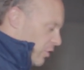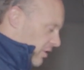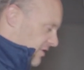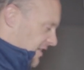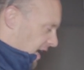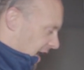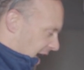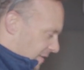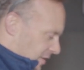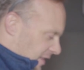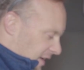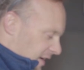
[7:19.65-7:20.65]
You can set
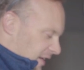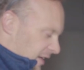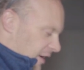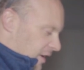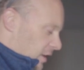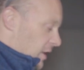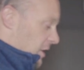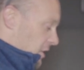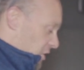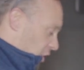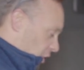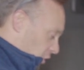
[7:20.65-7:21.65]
everything in here.
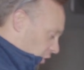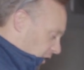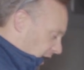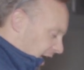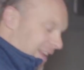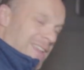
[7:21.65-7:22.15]
You can look at